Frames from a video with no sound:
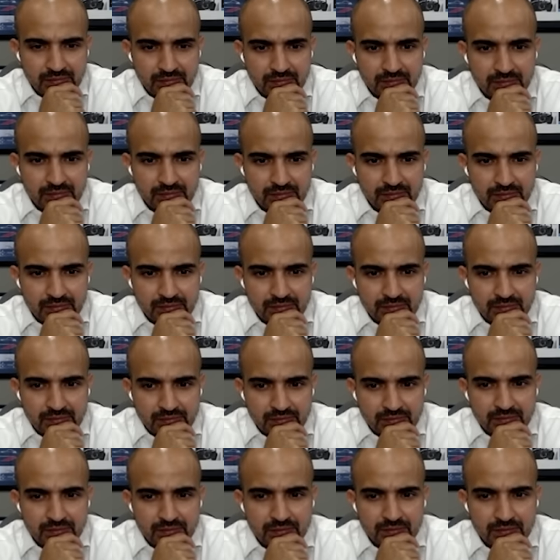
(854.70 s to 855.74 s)

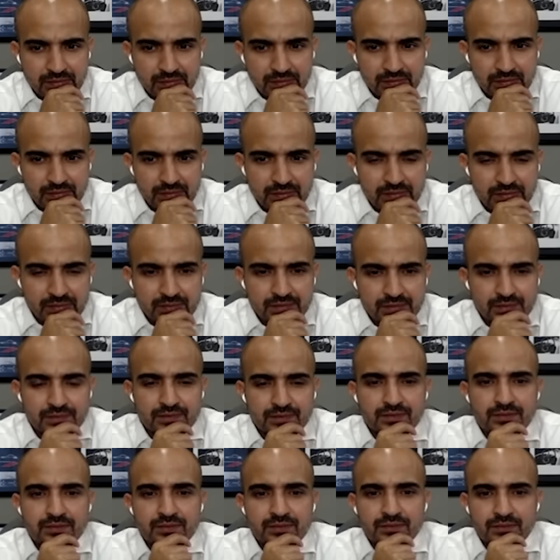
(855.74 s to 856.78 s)

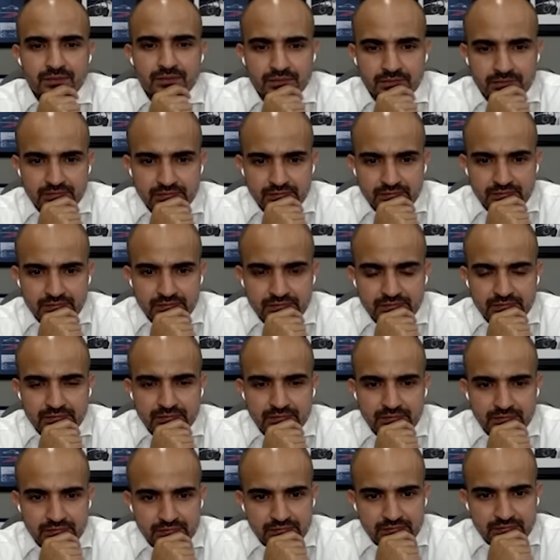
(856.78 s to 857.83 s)

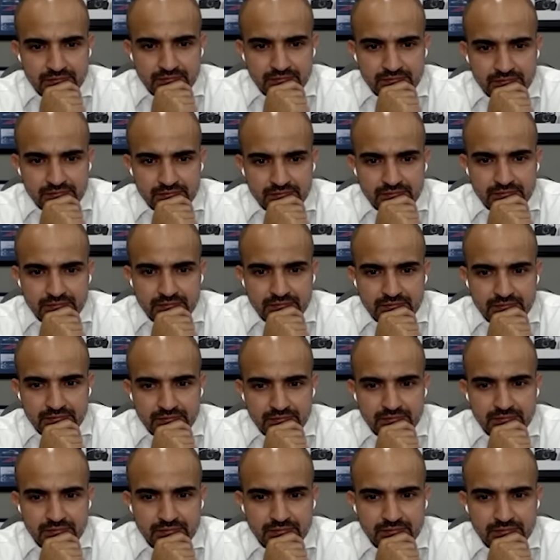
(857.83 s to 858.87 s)

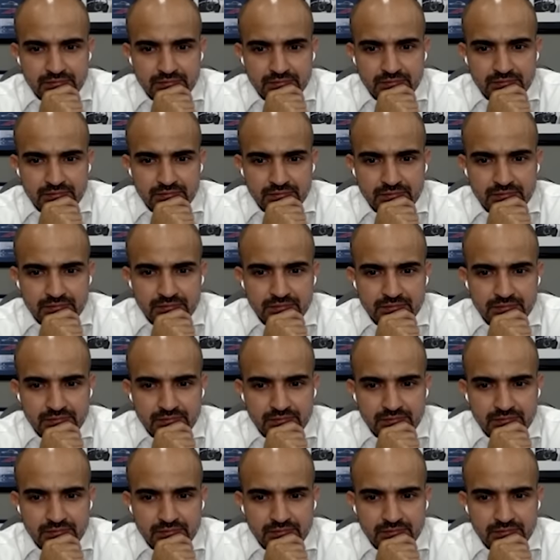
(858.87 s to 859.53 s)
(not speaking)